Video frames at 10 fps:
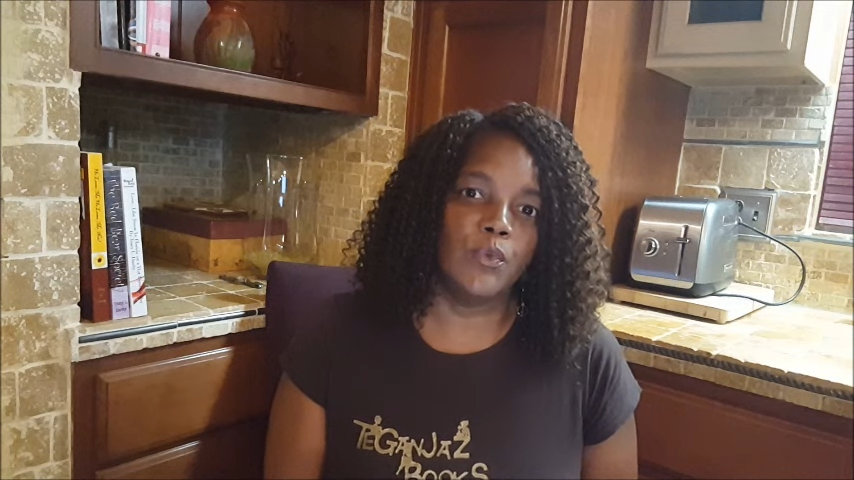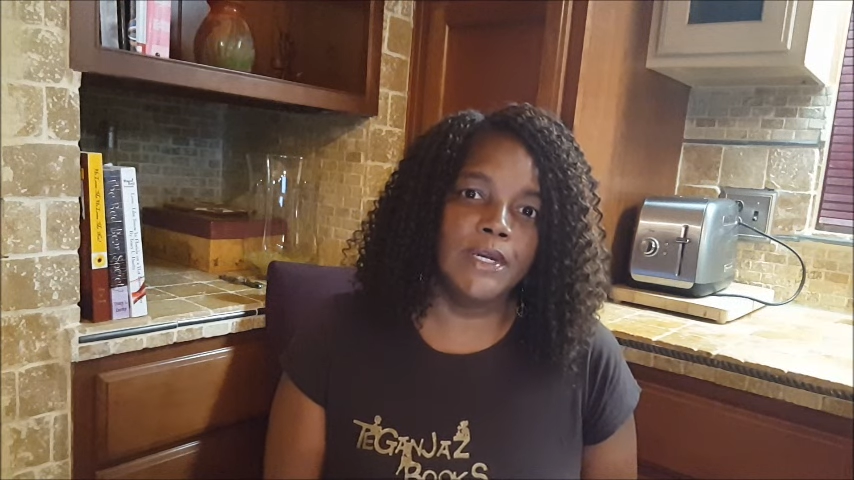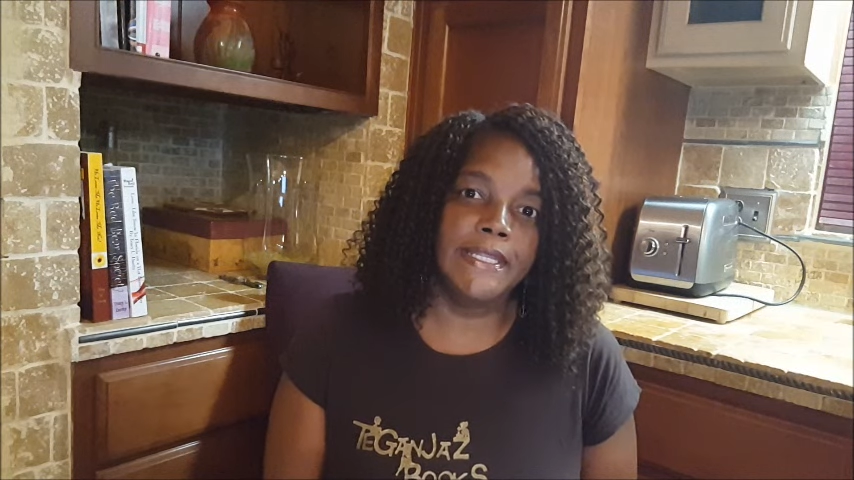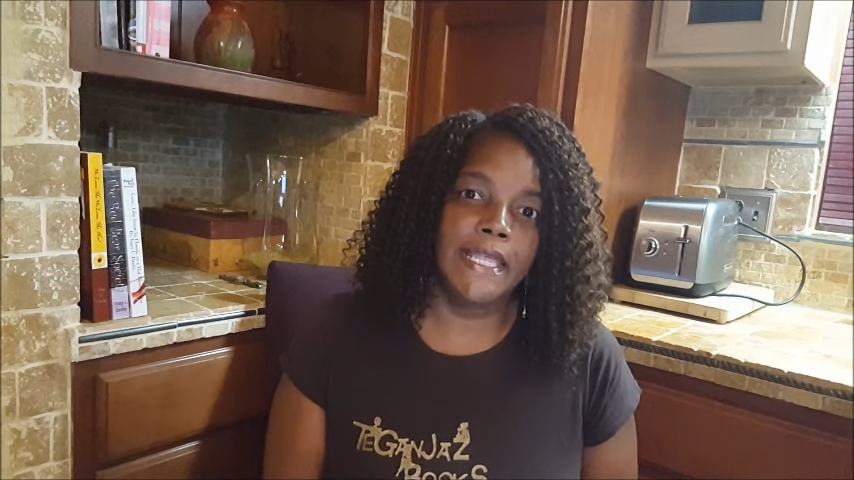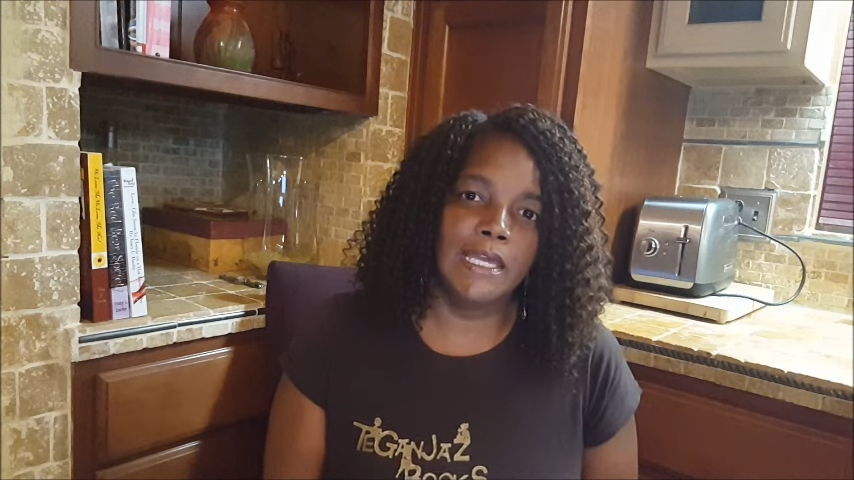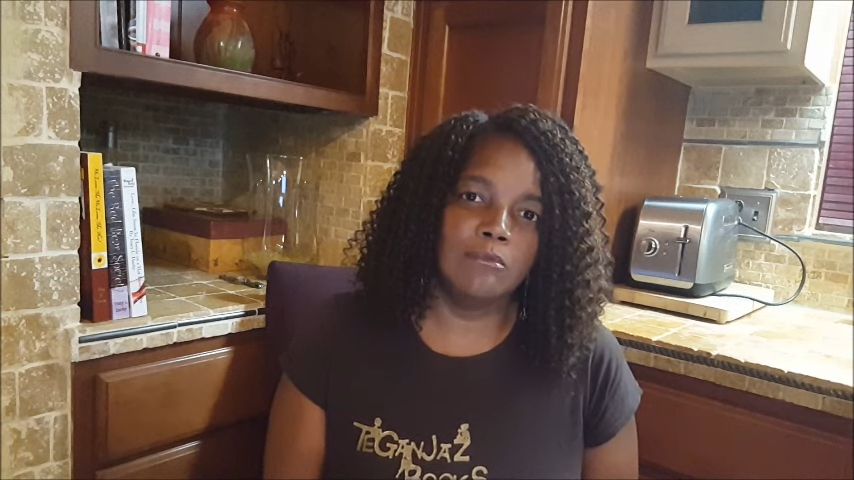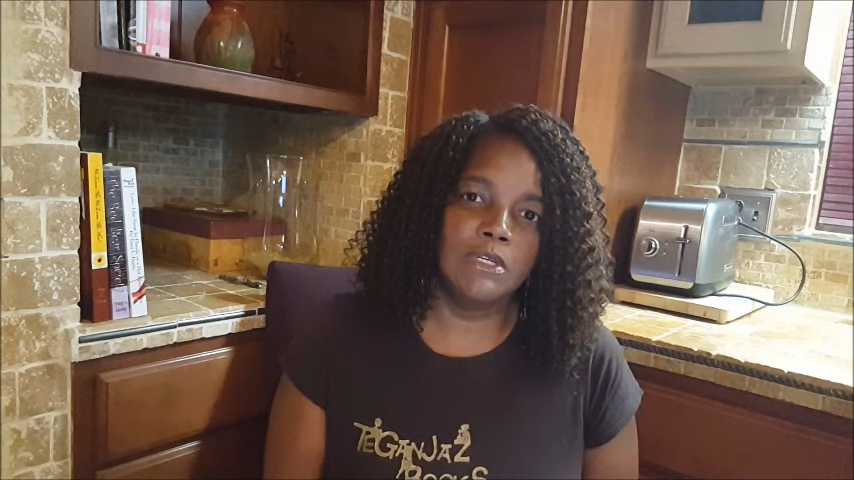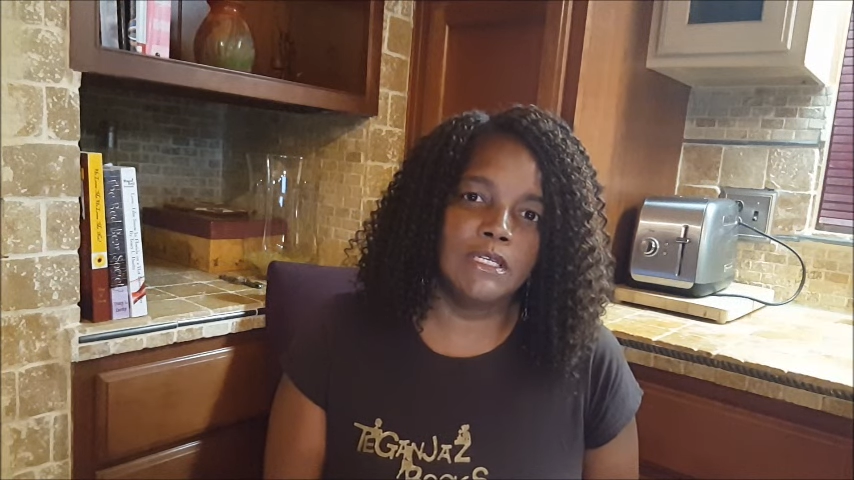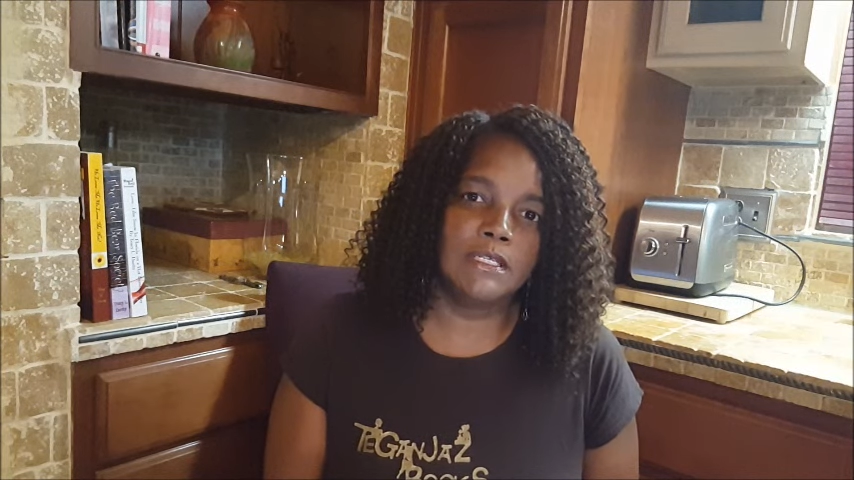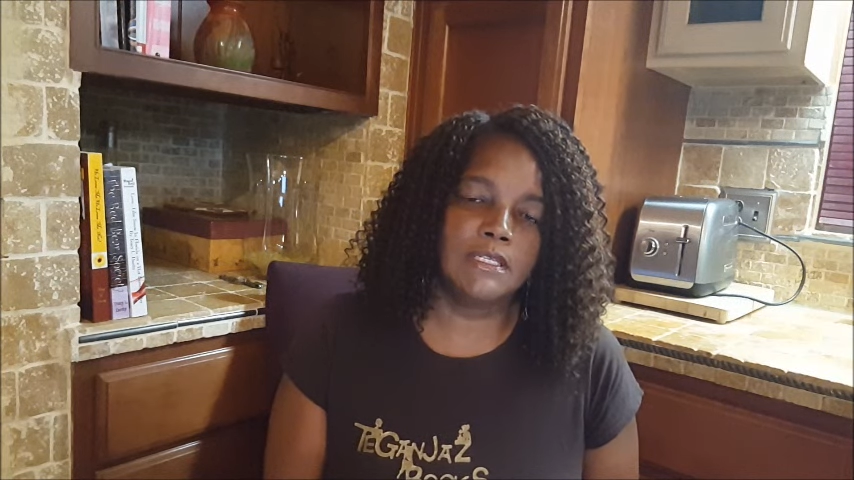
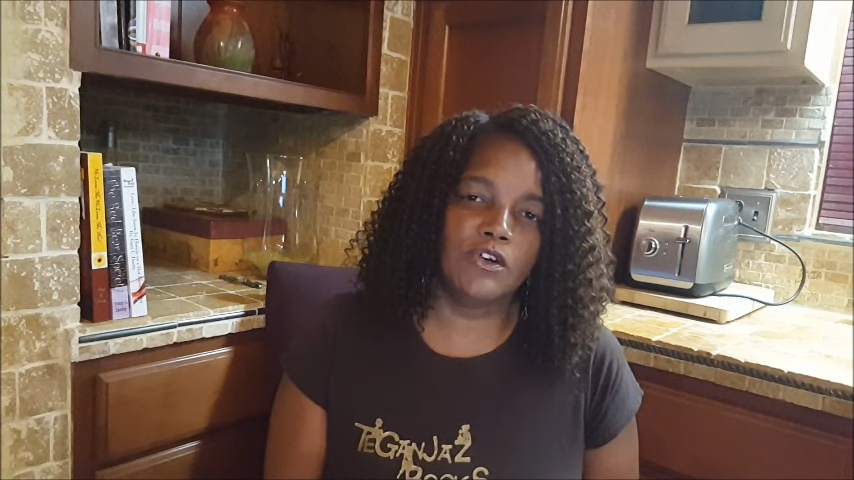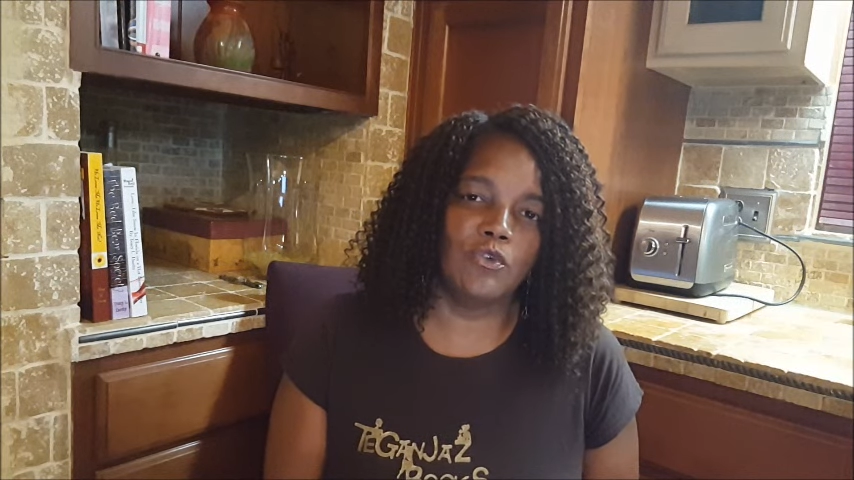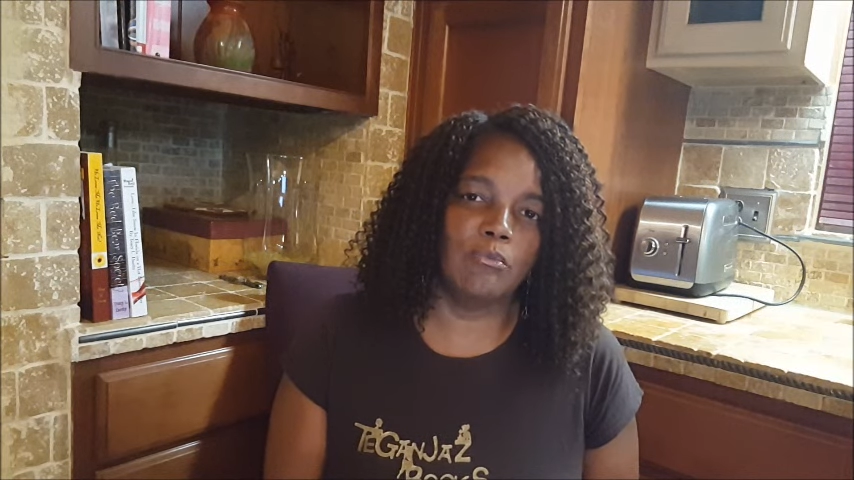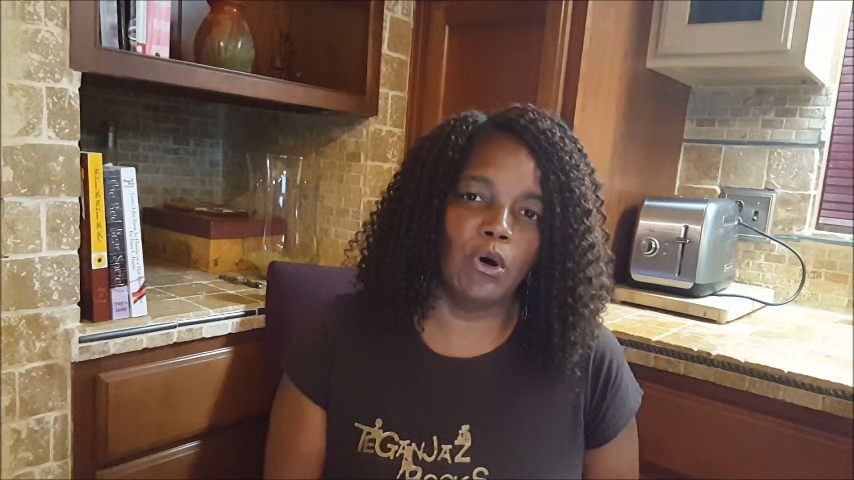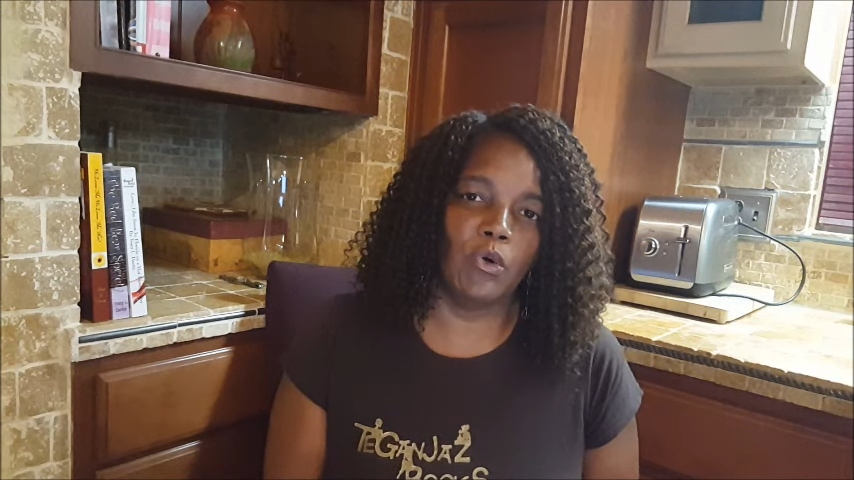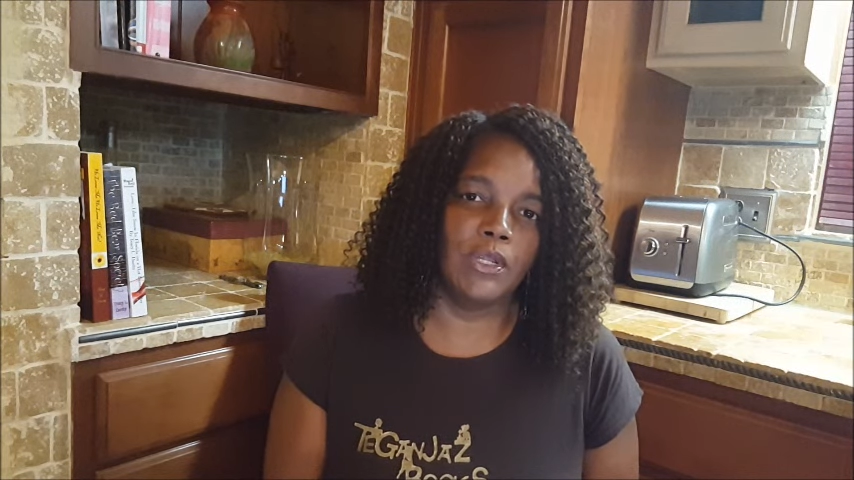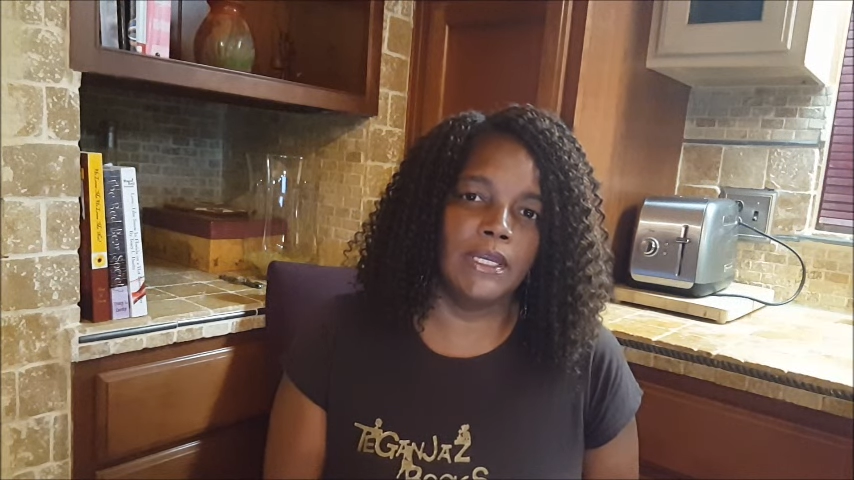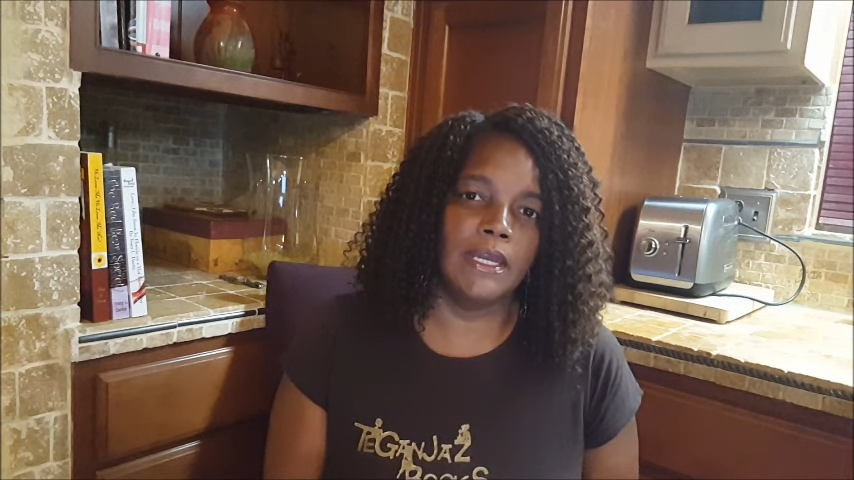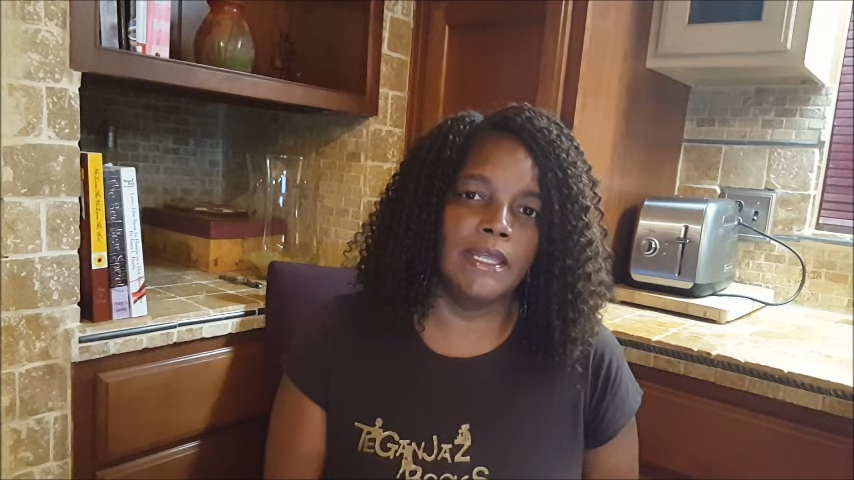renaming ceremony,